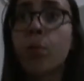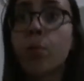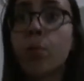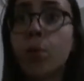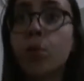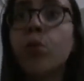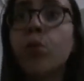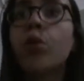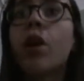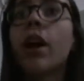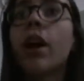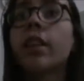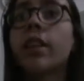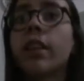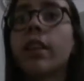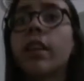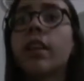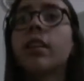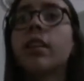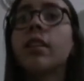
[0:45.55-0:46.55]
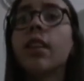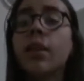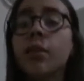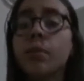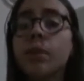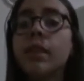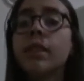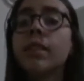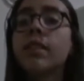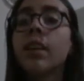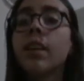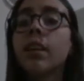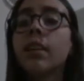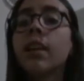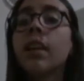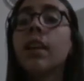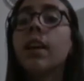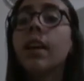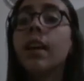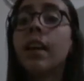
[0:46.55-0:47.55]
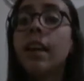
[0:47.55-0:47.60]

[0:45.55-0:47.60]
plurality. That means that